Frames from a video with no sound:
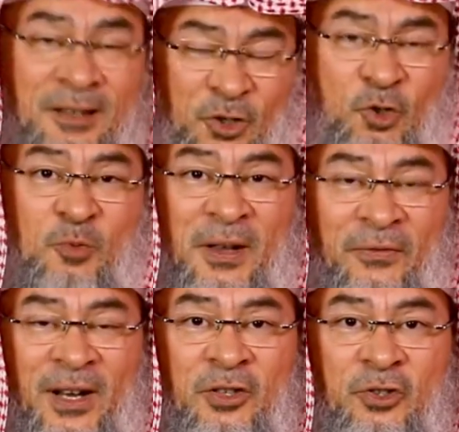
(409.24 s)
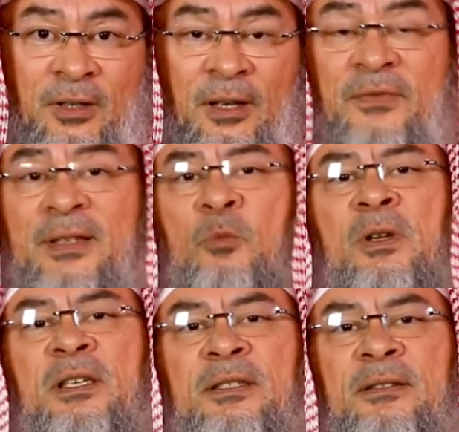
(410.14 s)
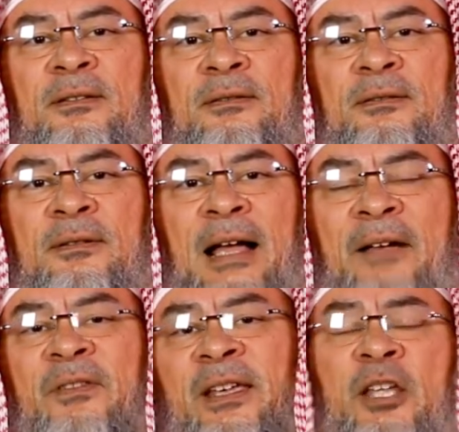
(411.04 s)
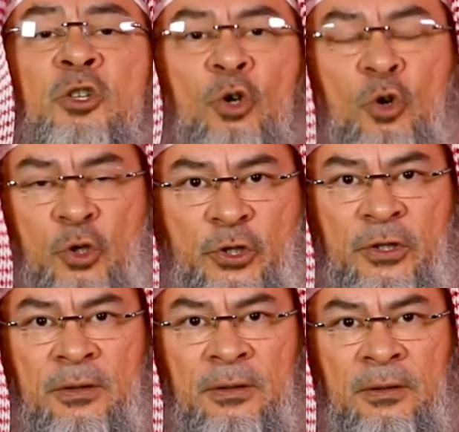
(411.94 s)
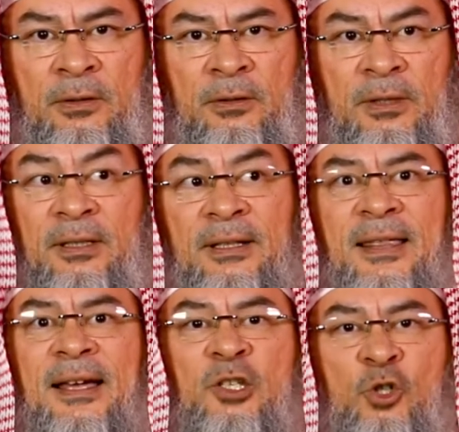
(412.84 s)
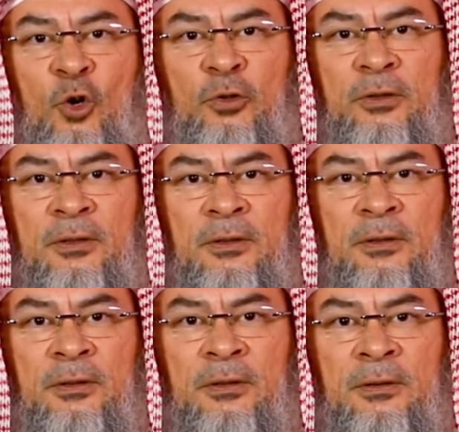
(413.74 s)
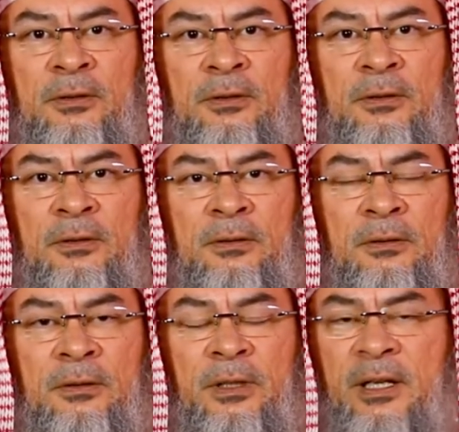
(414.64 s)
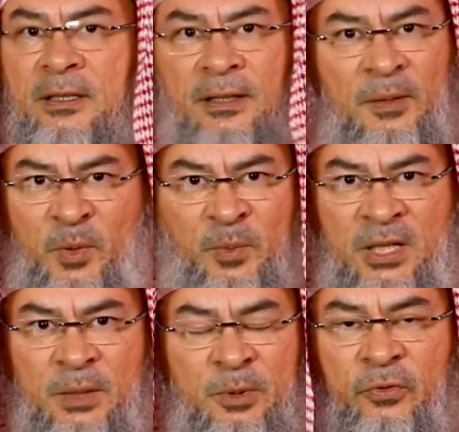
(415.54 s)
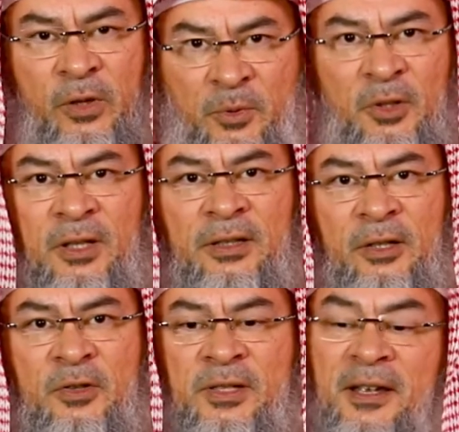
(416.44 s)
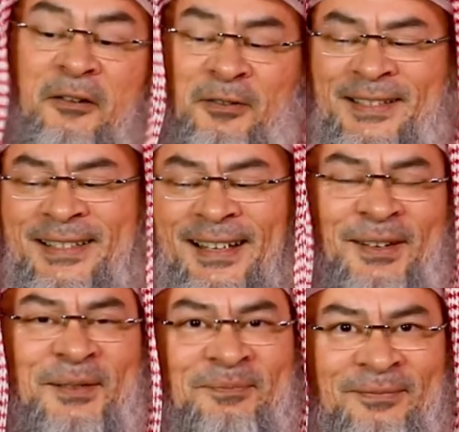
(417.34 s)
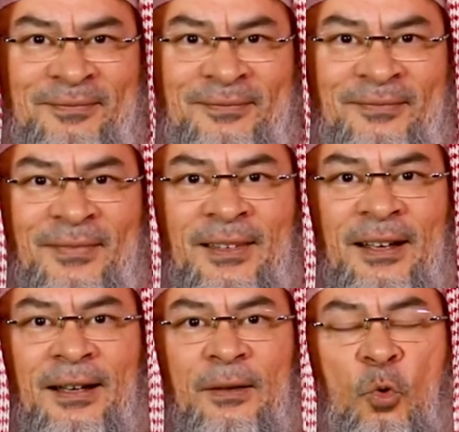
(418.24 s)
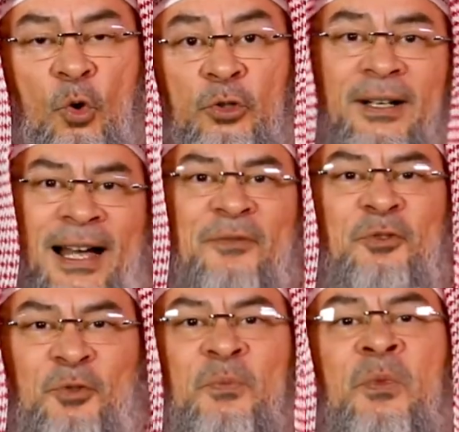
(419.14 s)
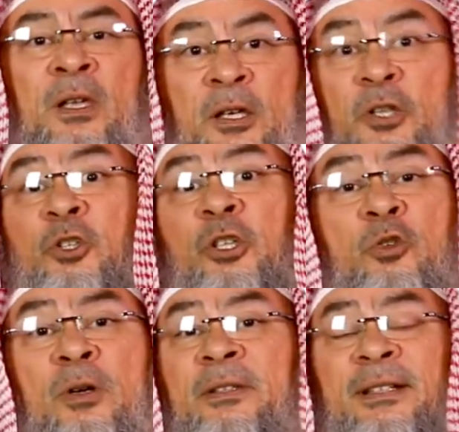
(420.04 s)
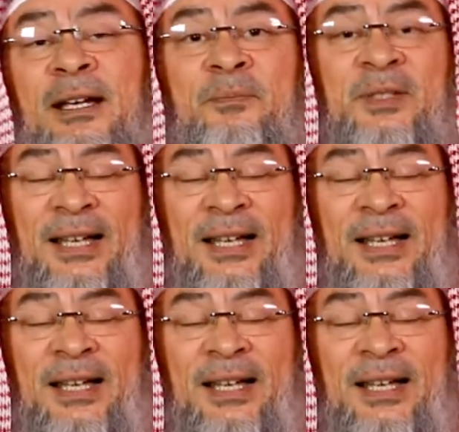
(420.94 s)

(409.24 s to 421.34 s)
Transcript: excuse my French, if someone is having intercourse and then it's cold, it is not permissible for him to continue and say, oh, it's like water, I have to continue until I'm